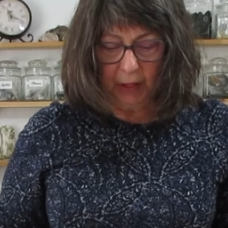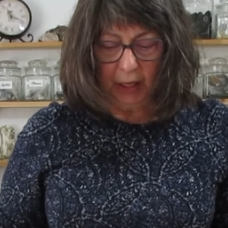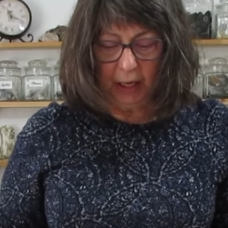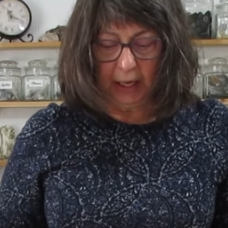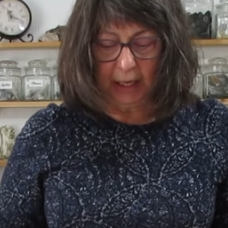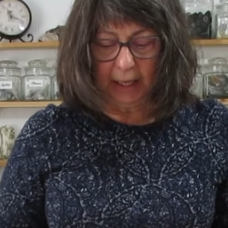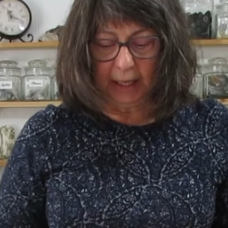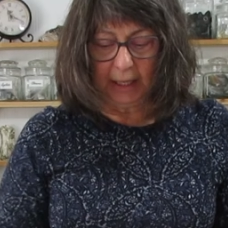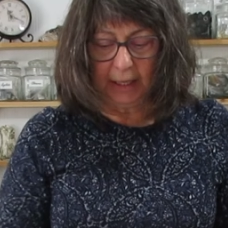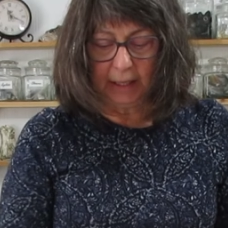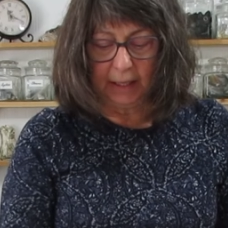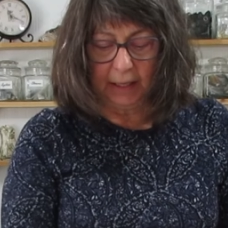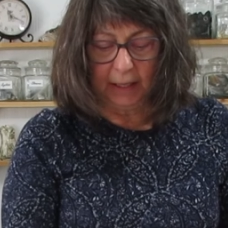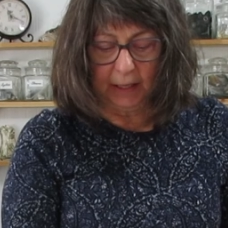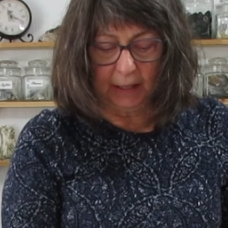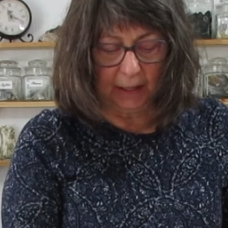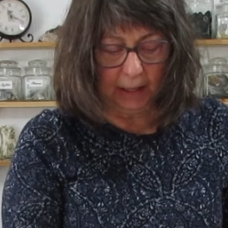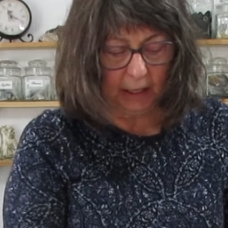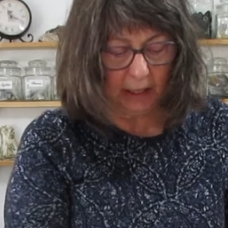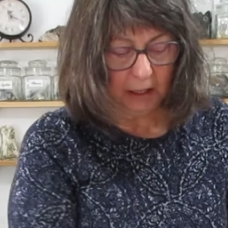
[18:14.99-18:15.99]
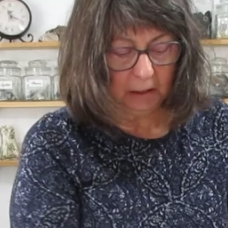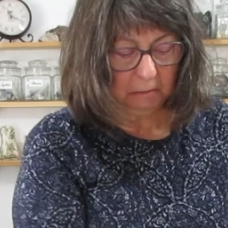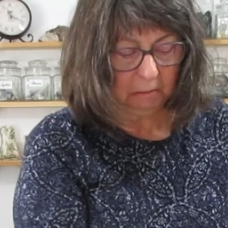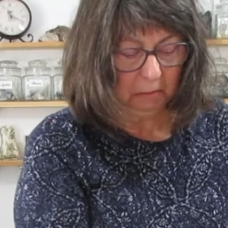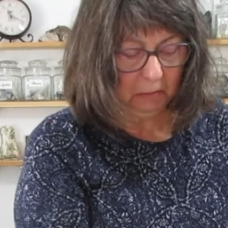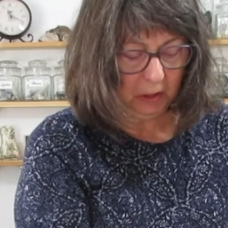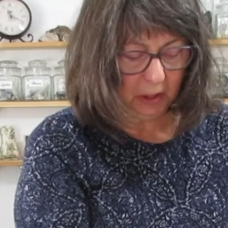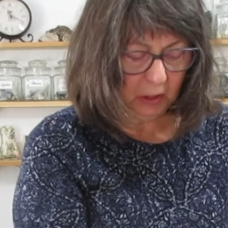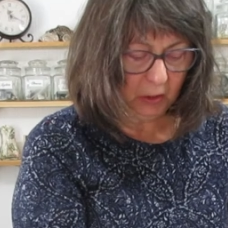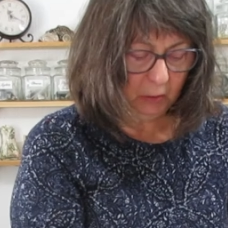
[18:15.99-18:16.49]
I can see that,
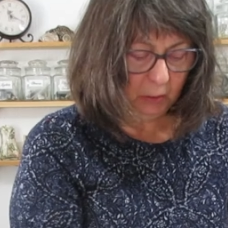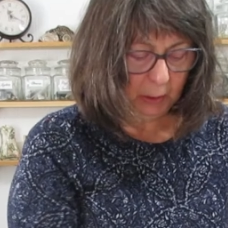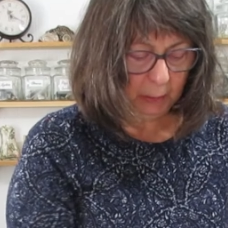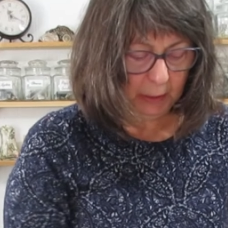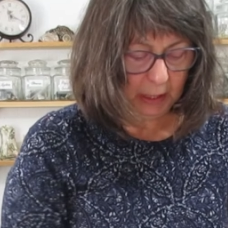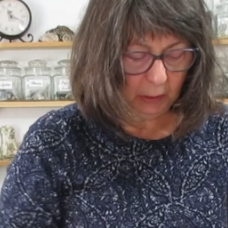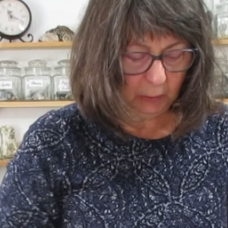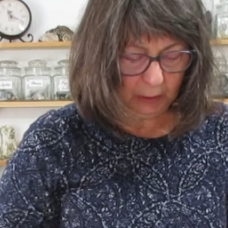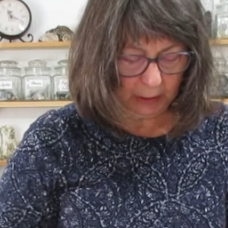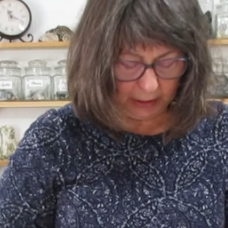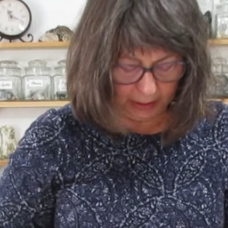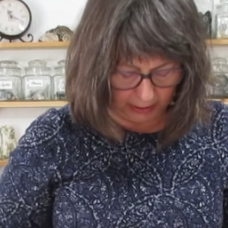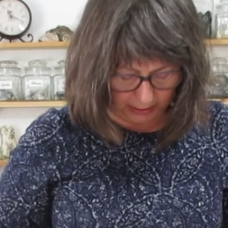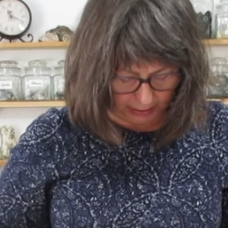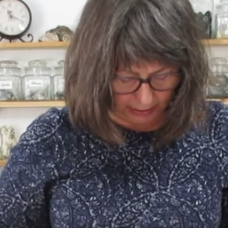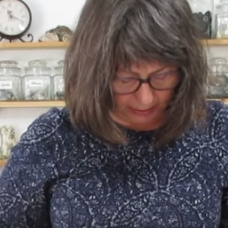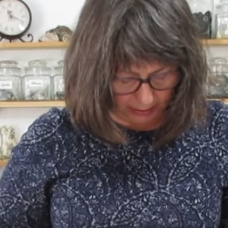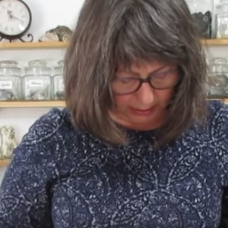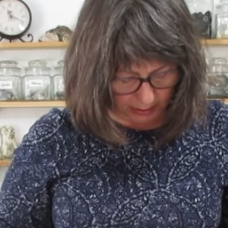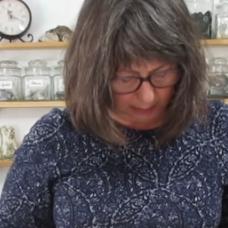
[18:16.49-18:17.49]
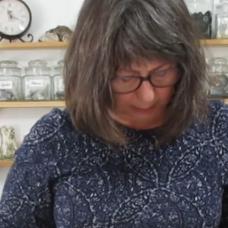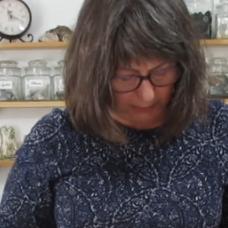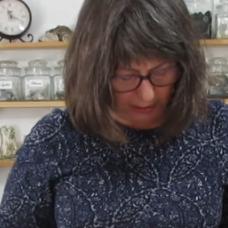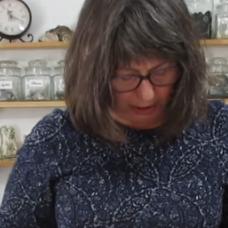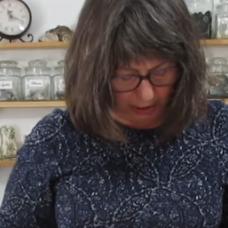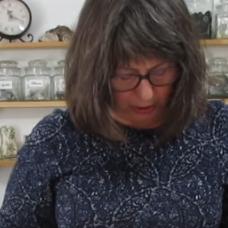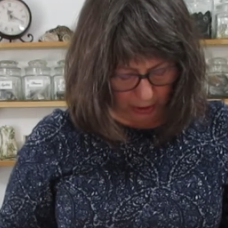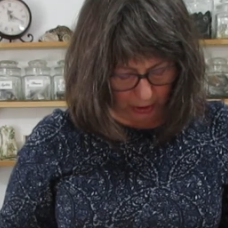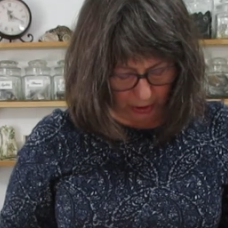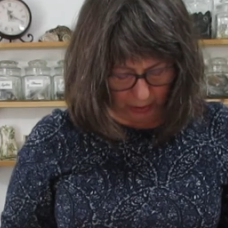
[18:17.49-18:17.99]
we might run into some
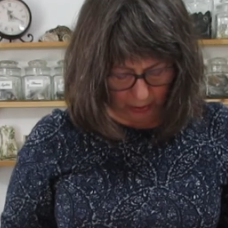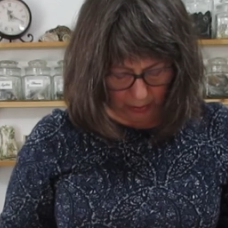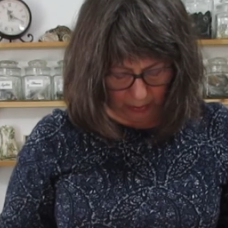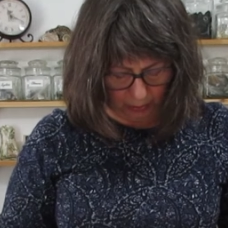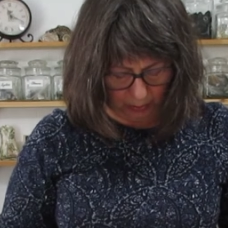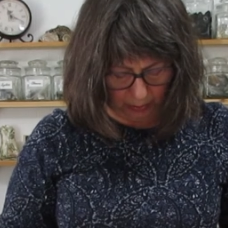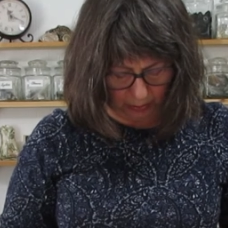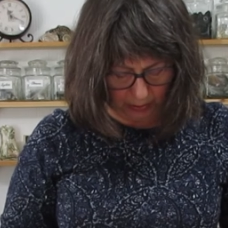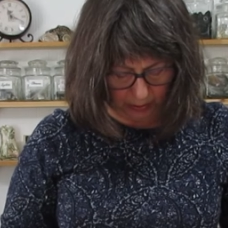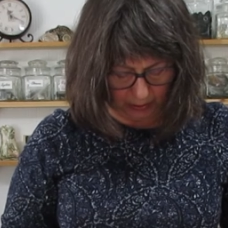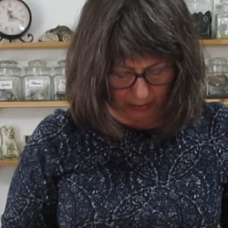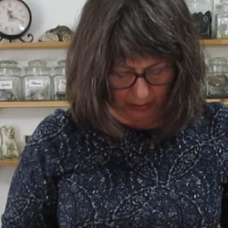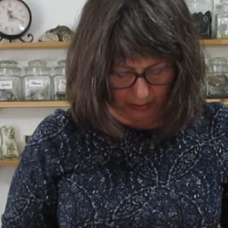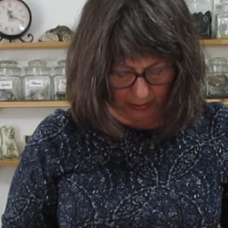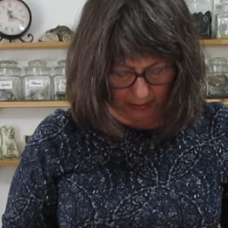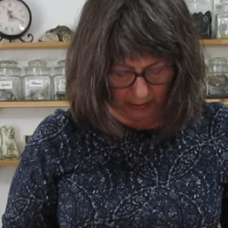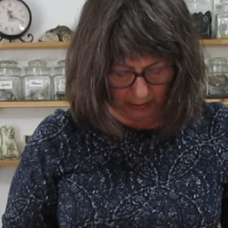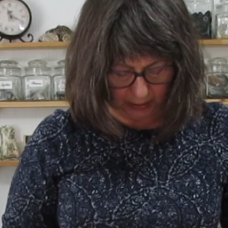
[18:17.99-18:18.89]
issues.